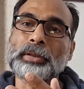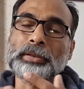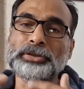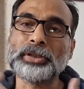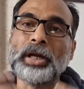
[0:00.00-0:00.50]

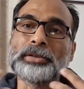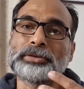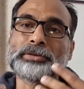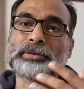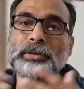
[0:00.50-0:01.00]

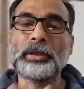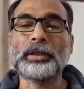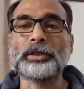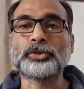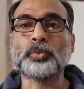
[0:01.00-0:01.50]
starts
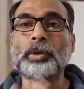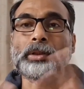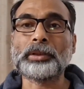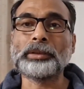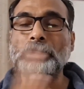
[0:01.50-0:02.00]
his
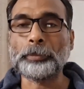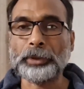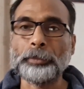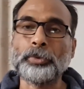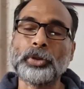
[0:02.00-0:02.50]
work in the
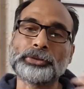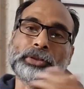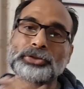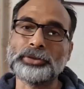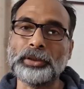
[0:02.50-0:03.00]

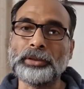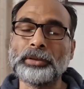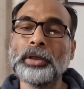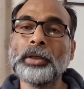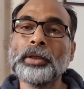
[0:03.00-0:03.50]
pre-production state,
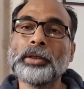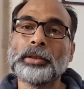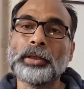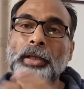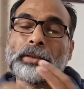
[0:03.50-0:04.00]

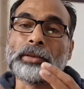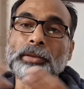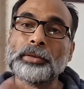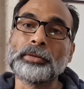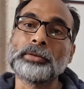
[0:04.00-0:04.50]
like
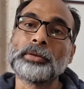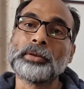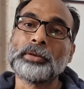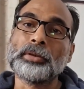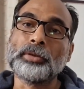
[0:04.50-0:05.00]

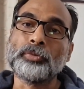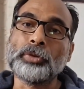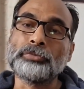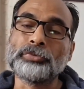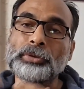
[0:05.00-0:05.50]

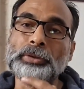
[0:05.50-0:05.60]
if